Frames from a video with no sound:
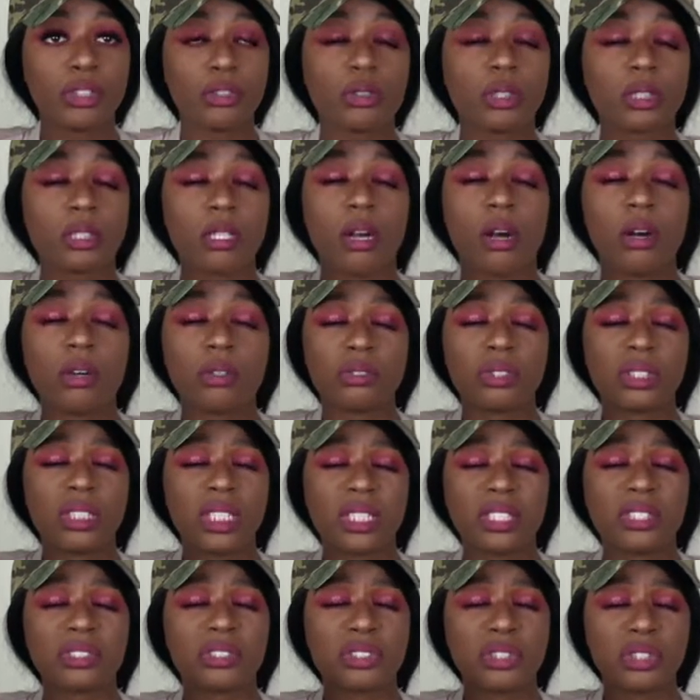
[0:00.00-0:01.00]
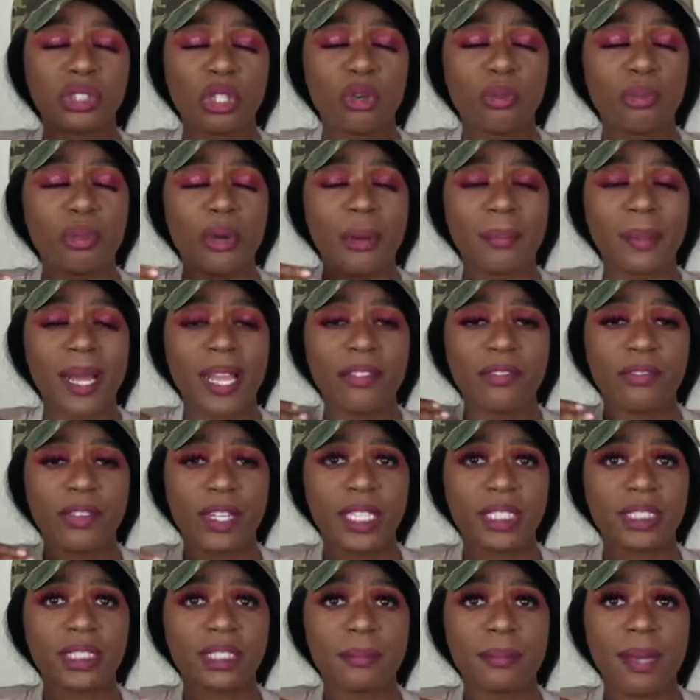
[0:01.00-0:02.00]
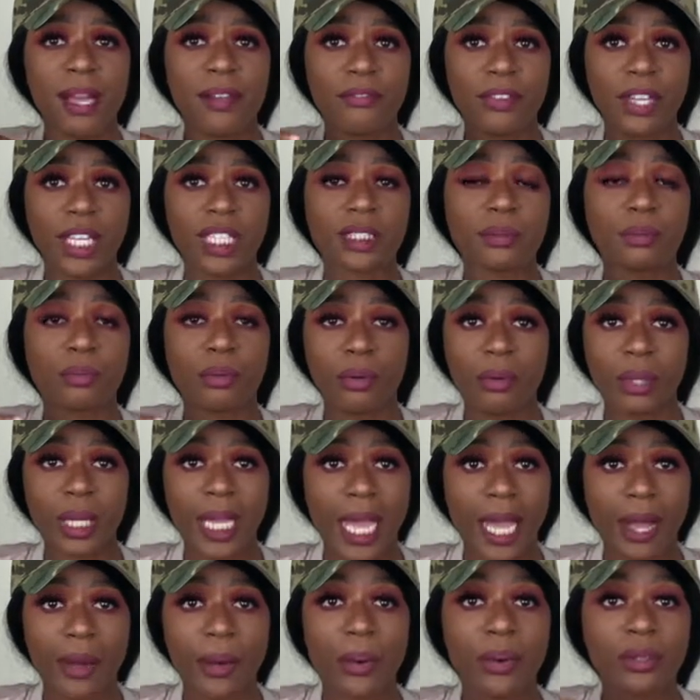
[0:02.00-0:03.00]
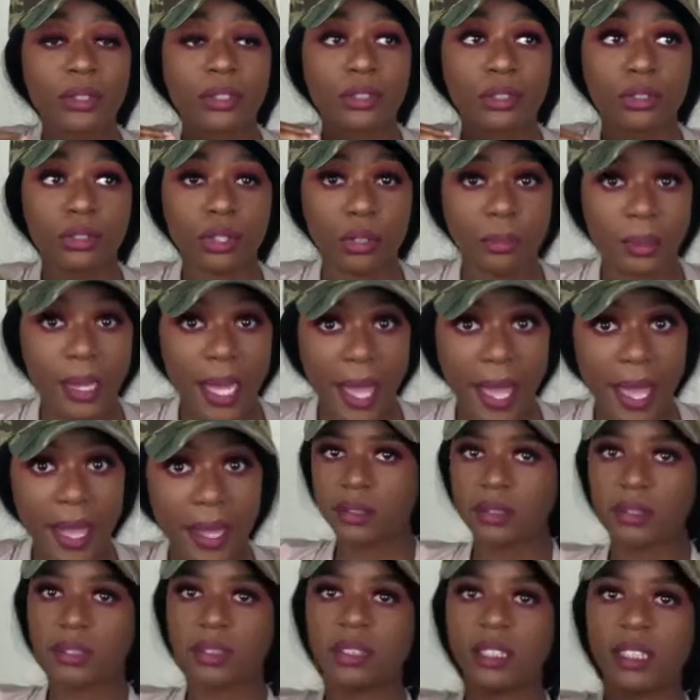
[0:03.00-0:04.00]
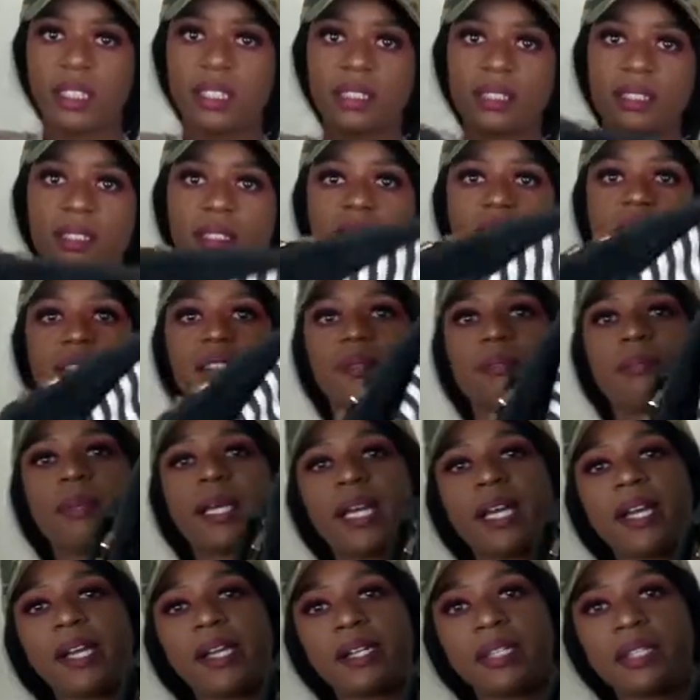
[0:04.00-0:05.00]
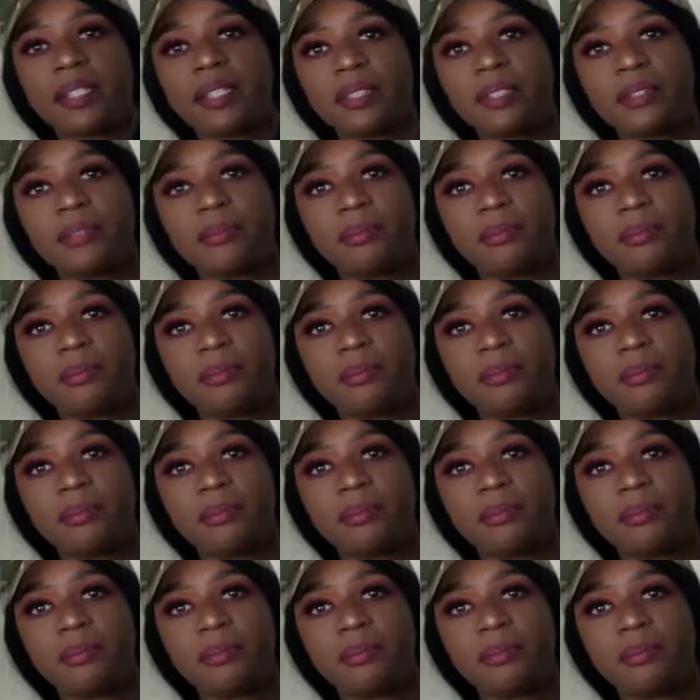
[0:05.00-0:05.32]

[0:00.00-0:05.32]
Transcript: using hotel soap on my face and my face broke out so bad. This is the bag.